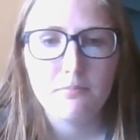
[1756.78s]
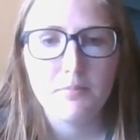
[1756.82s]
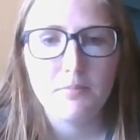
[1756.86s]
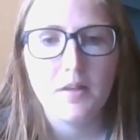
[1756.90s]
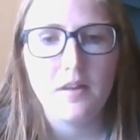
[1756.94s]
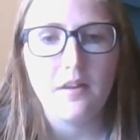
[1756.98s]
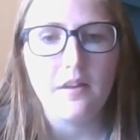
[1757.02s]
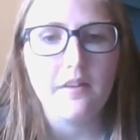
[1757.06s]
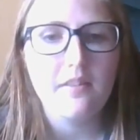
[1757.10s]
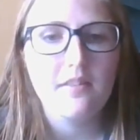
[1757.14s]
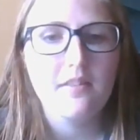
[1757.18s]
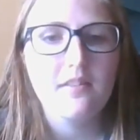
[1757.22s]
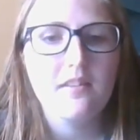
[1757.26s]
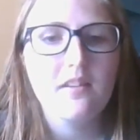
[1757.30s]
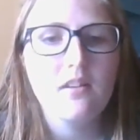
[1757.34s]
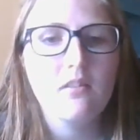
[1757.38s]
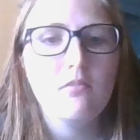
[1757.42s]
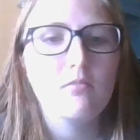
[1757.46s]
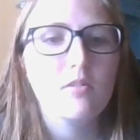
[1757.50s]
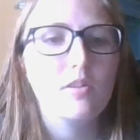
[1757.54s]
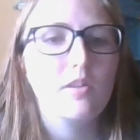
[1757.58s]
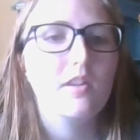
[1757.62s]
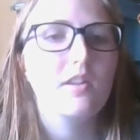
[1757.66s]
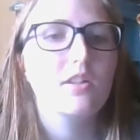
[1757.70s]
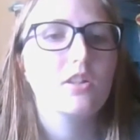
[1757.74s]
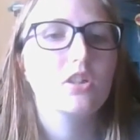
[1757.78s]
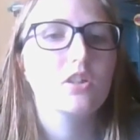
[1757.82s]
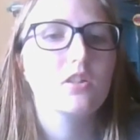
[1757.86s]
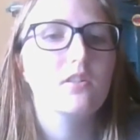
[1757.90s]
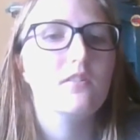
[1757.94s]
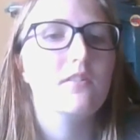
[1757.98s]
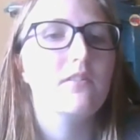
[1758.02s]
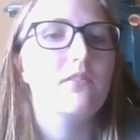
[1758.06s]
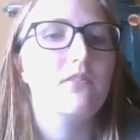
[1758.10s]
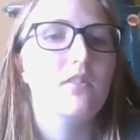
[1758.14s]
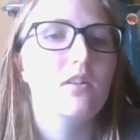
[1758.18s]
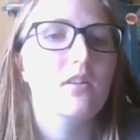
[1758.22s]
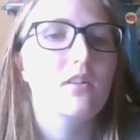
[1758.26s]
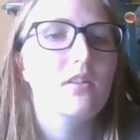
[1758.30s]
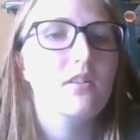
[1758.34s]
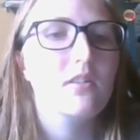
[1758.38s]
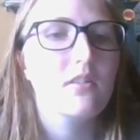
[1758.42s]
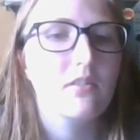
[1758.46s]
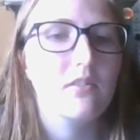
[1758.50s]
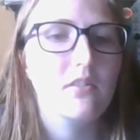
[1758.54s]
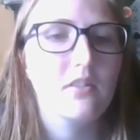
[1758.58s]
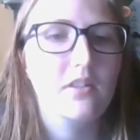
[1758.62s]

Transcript: But I think what they should have done,